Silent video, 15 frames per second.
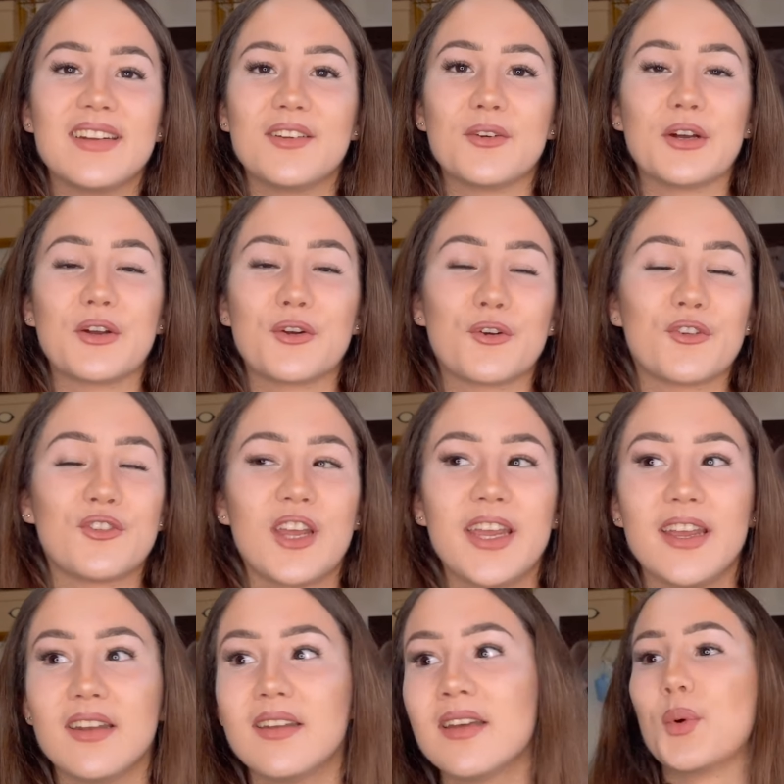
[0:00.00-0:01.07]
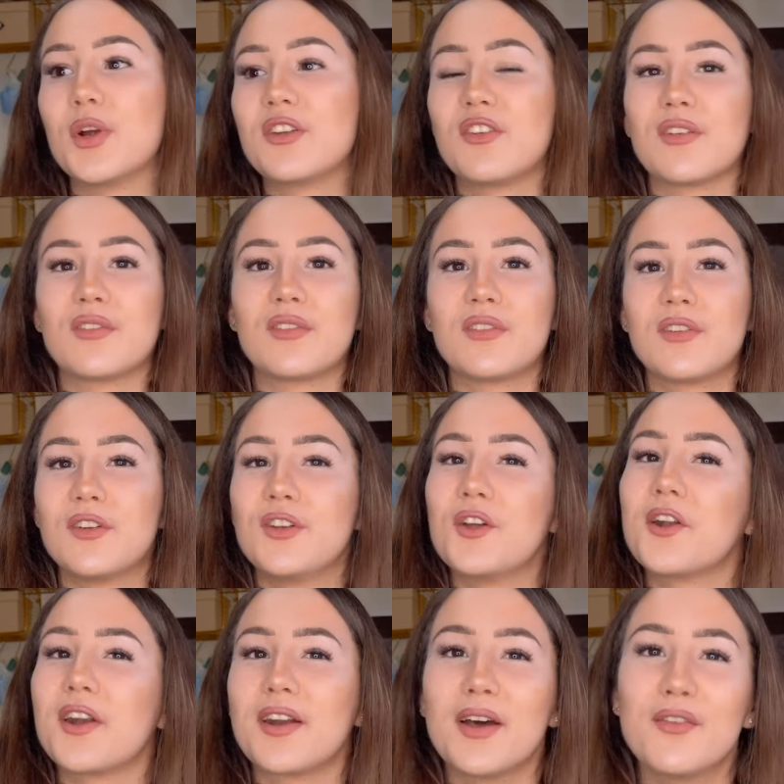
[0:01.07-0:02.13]
or crocheted were just
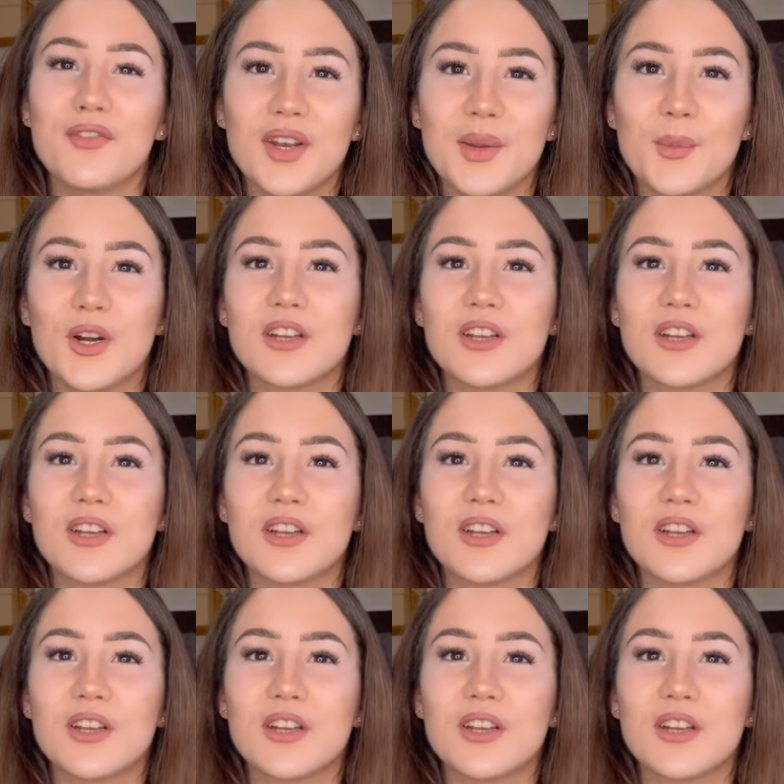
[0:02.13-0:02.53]
not enough anymore.